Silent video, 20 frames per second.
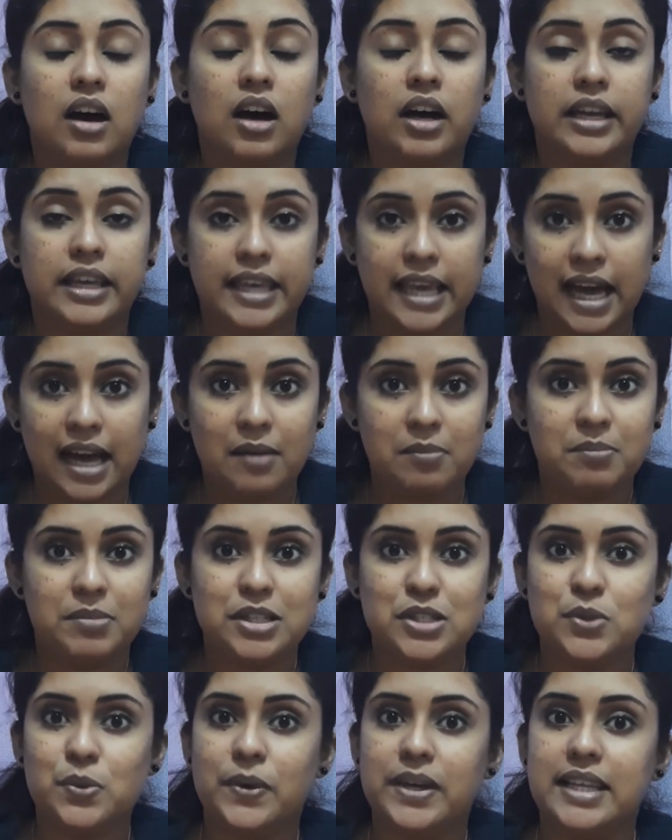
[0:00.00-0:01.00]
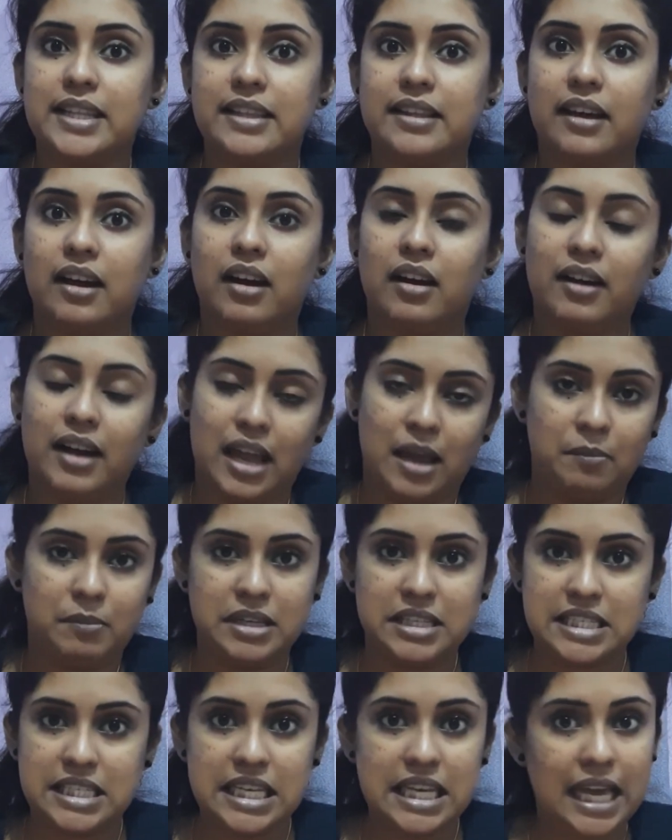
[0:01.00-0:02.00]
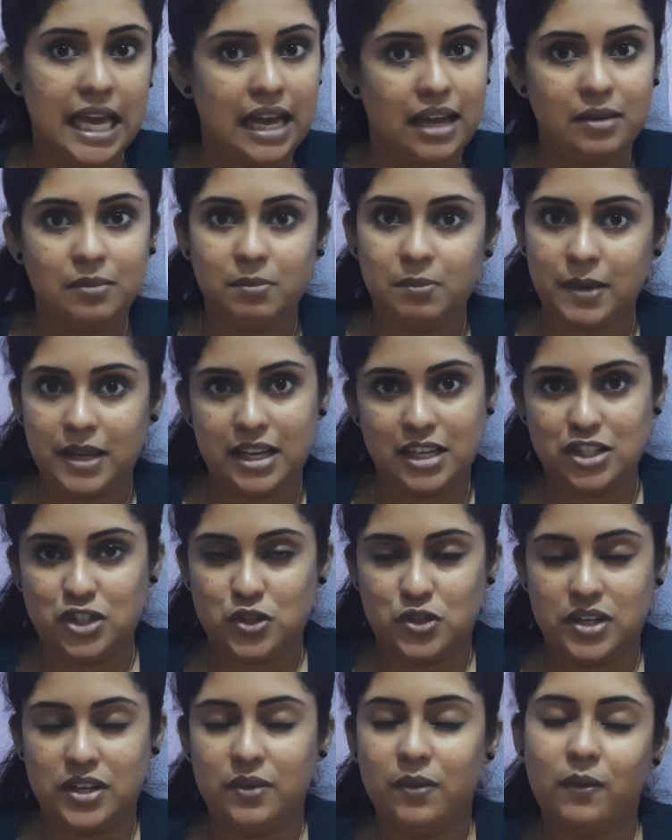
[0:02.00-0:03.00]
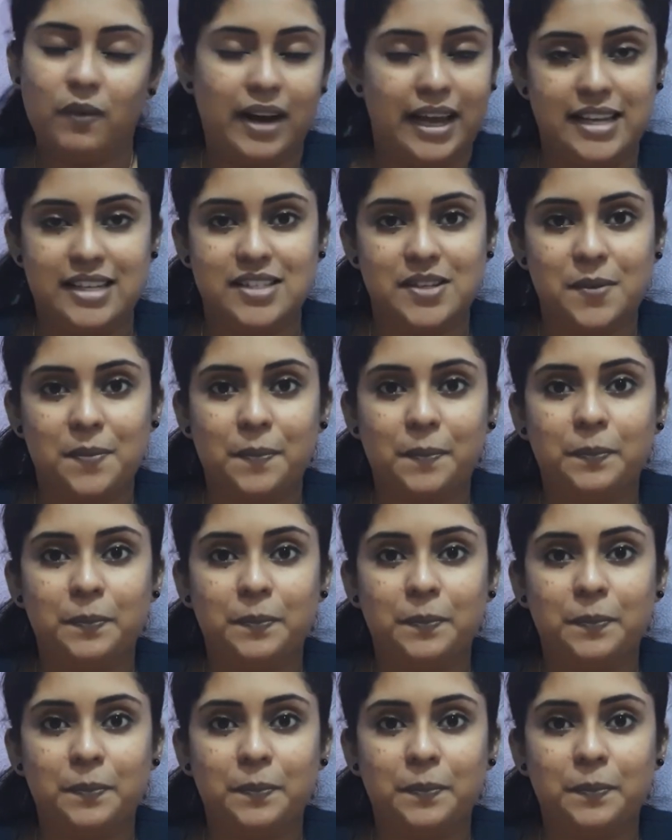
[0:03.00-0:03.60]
a gap between their M.Sc. and PhD, right?